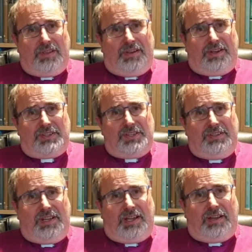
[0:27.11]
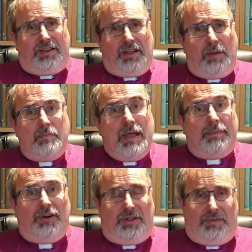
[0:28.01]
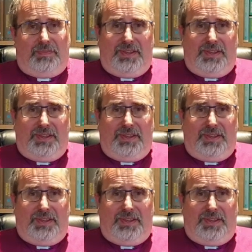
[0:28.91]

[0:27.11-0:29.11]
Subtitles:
And I suddenly had a memory